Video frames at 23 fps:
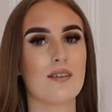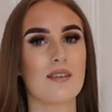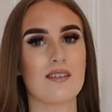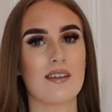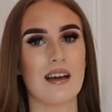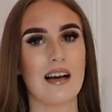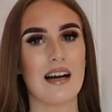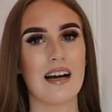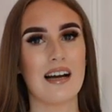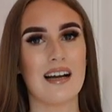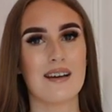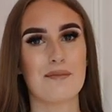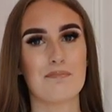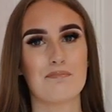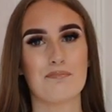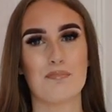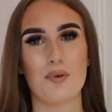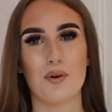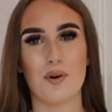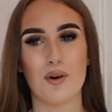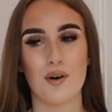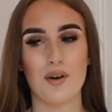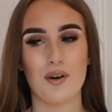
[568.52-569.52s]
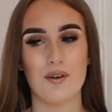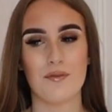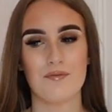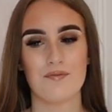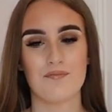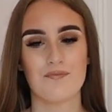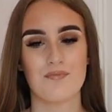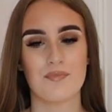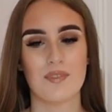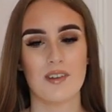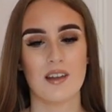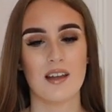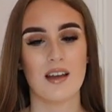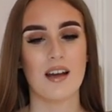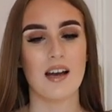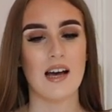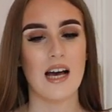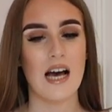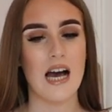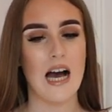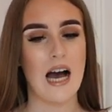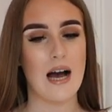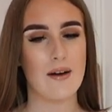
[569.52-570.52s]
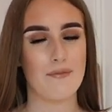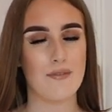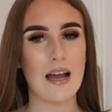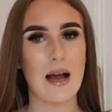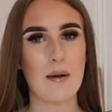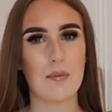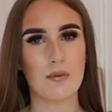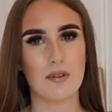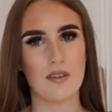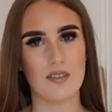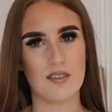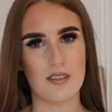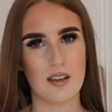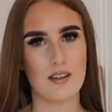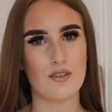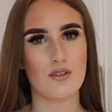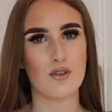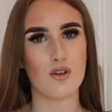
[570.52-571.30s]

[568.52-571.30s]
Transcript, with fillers: design, but I think I'm going to stick